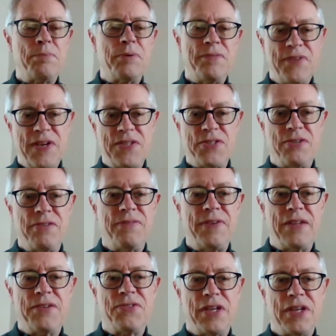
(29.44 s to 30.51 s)
Professor of
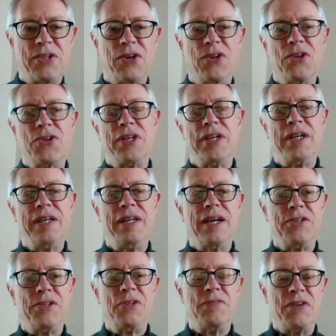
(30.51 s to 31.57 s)
Health Psychology
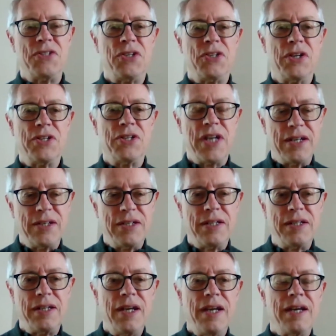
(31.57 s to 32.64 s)
at University College
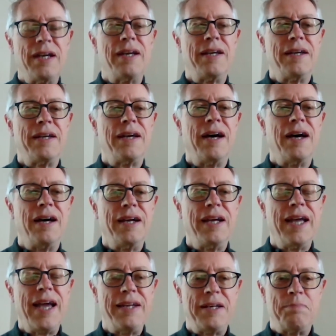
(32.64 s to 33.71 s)
London. I
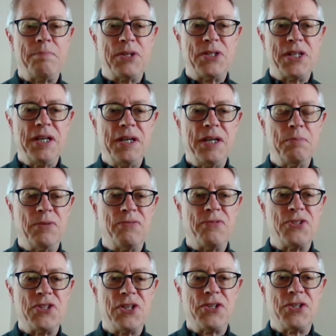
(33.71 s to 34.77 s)
head up a team of
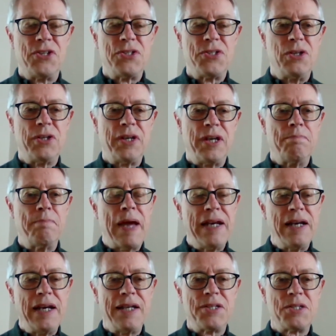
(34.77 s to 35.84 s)
researchers looking
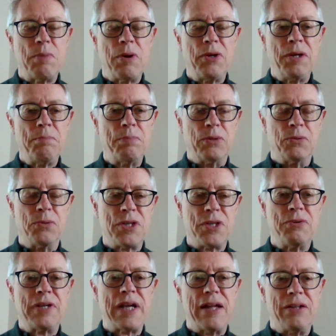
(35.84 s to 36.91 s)
mainly at smoking, but
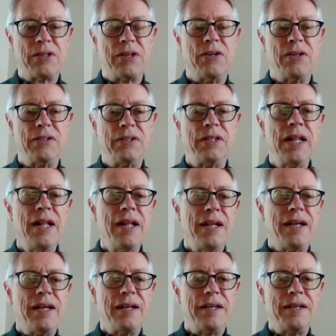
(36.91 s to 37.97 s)
also at alcohol.
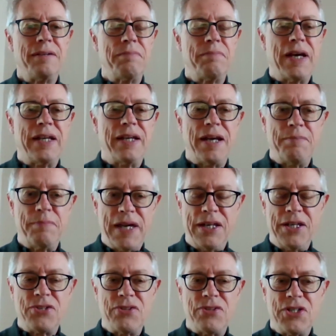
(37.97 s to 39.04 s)
And I'm
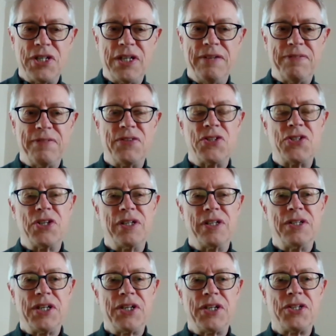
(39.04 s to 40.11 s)
Editor-in-Chief of the journal
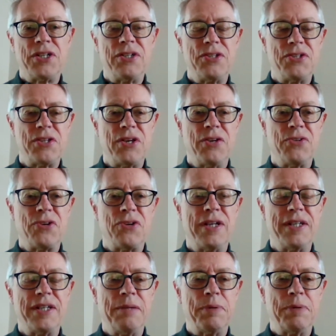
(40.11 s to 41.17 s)
Addiction, so try to
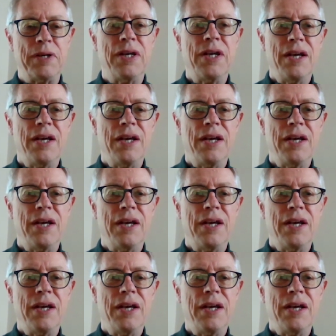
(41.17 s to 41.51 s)
keep a